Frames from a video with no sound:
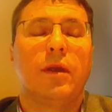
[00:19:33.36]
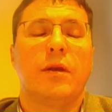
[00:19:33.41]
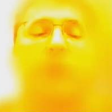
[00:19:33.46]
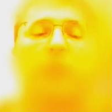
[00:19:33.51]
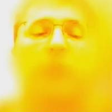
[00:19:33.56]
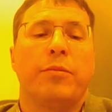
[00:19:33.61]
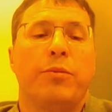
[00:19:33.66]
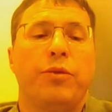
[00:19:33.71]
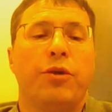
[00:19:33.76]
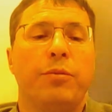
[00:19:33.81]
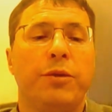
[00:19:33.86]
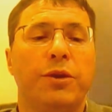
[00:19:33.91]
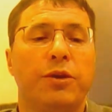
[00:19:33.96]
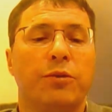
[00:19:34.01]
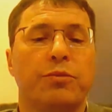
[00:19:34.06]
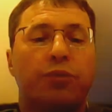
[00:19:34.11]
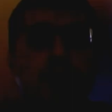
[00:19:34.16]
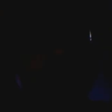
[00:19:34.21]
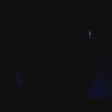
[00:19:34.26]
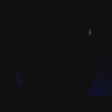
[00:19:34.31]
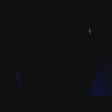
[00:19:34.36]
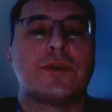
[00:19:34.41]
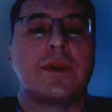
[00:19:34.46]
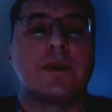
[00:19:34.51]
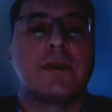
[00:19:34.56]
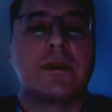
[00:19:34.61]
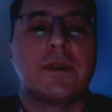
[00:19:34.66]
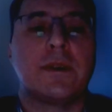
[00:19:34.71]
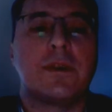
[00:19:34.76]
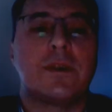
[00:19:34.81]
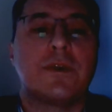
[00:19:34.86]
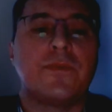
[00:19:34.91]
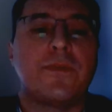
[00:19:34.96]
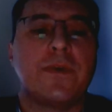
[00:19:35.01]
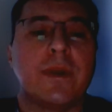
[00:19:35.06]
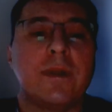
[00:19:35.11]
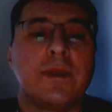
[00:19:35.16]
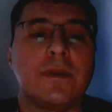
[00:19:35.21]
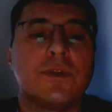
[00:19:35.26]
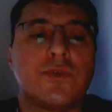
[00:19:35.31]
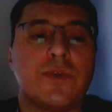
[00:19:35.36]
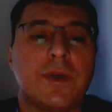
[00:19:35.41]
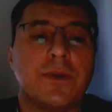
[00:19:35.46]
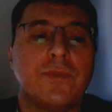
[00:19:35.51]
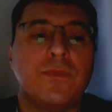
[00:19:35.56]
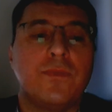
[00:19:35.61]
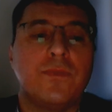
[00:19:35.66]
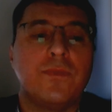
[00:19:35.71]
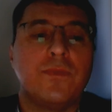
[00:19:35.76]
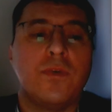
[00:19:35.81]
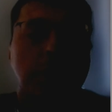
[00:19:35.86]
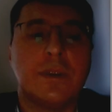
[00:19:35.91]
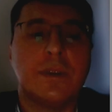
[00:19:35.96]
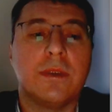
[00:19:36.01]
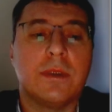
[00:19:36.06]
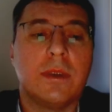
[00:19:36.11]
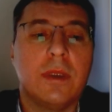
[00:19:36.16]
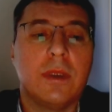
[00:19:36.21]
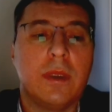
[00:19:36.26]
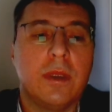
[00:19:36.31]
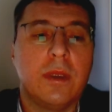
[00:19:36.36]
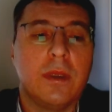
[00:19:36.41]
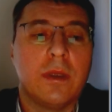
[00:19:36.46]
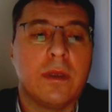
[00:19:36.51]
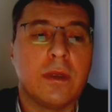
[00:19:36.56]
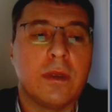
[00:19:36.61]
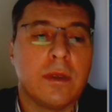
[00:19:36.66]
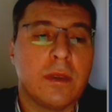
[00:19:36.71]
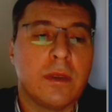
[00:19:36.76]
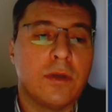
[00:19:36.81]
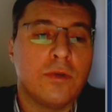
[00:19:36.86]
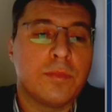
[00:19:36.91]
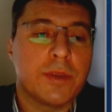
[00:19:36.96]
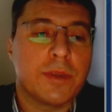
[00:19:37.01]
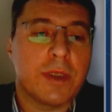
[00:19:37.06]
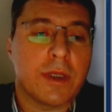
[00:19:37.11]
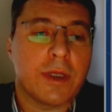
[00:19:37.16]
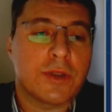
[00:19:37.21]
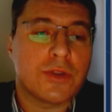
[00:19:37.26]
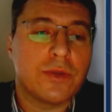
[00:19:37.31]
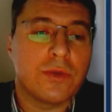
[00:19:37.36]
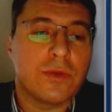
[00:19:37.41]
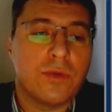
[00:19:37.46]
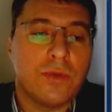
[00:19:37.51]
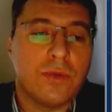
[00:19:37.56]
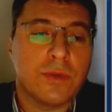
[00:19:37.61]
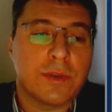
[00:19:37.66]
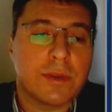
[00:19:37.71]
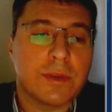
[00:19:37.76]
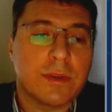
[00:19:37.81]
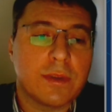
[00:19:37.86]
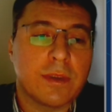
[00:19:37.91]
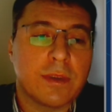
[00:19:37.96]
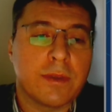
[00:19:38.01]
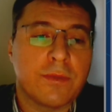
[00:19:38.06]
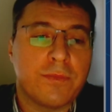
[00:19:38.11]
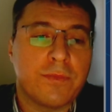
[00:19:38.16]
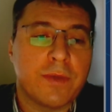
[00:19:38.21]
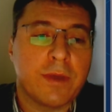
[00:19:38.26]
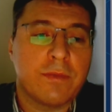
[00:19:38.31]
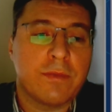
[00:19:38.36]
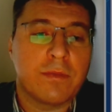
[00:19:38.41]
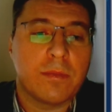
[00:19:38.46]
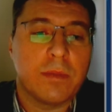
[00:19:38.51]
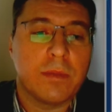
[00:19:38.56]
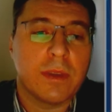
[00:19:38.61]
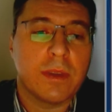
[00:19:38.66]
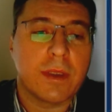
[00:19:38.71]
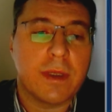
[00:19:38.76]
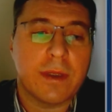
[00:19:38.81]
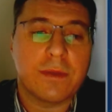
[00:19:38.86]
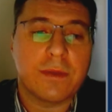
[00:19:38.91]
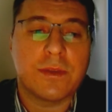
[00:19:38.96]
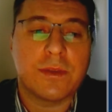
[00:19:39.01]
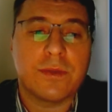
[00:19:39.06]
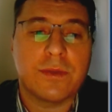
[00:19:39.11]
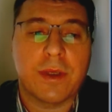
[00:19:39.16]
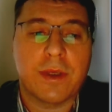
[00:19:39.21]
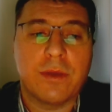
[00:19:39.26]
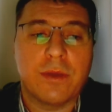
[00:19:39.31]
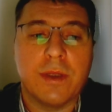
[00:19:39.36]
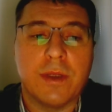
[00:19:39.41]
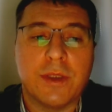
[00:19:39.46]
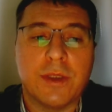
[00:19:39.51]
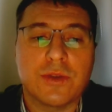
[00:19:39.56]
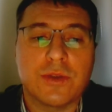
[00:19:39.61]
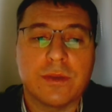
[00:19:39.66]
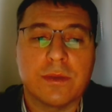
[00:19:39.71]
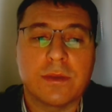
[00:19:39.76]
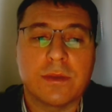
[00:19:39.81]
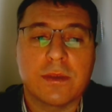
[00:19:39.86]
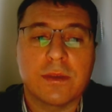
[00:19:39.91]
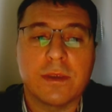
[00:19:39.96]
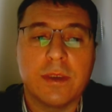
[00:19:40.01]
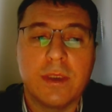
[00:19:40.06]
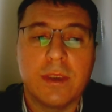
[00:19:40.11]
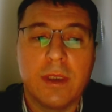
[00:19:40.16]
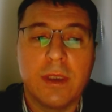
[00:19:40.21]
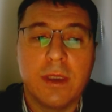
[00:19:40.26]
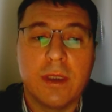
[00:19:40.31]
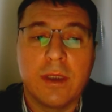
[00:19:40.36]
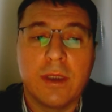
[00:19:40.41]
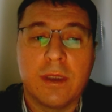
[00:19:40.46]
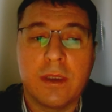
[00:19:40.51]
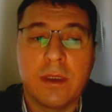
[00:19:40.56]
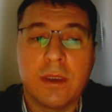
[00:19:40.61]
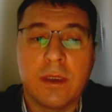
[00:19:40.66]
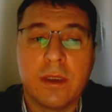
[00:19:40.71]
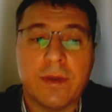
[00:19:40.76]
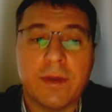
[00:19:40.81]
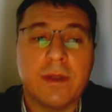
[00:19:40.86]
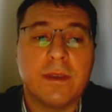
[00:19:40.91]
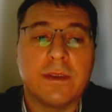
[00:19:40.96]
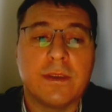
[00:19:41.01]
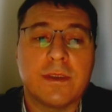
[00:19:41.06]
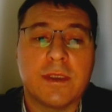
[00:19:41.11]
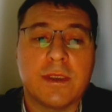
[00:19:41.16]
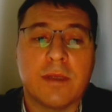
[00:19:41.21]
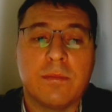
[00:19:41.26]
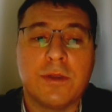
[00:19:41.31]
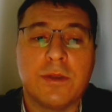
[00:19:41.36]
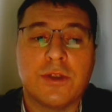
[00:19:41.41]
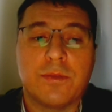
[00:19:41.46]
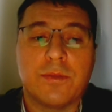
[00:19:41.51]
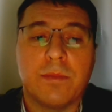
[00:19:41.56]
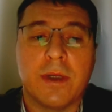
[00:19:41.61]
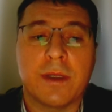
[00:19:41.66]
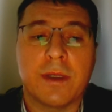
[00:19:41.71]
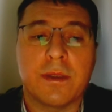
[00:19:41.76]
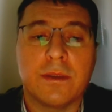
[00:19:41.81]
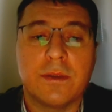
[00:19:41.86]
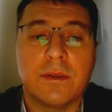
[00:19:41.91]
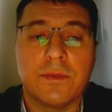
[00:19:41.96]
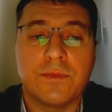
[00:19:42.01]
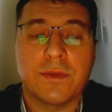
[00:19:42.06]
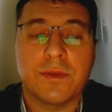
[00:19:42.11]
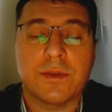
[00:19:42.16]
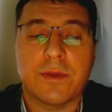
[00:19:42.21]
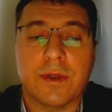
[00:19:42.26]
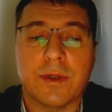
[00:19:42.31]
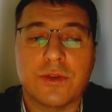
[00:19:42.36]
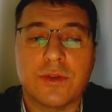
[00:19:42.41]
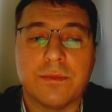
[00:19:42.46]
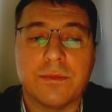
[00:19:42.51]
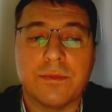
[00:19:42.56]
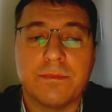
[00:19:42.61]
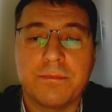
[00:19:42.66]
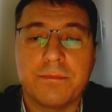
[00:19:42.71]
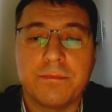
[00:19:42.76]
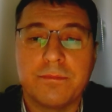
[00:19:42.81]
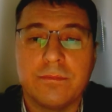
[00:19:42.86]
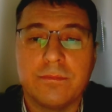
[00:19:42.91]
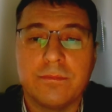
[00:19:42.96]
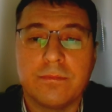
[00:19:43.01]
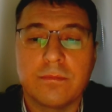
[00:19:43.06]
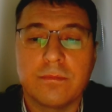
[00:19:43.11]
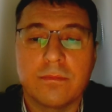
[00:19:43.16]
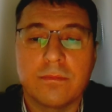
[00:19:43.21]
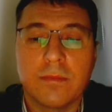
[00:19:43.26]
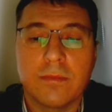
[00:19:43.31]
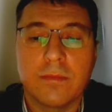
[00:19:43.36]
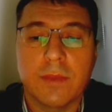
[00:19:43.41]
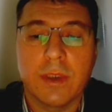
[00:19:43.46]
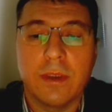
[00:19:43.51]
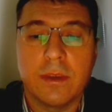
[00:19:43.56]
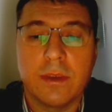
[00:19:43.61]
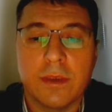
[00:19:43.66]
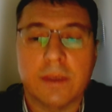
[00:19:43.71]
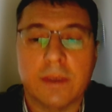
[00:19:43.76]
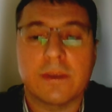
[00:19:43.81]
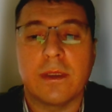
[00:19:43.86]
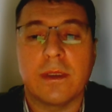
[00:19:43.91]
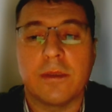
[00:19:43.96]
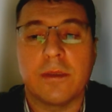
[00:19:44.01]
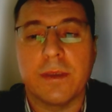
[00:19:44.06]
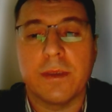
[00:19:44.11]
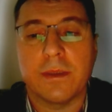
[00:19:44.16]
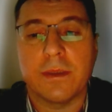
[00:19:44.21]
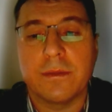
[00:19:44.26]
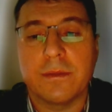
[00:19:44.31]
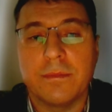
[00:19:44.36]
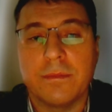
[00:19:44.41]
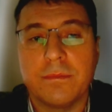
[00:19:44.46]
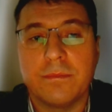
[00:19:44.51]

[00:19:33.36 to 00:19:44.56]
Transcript: The permitting process is fairly straightforward, a low production cost, favorable currency regulations, and a fairly established market infrastructure. Next slide, please.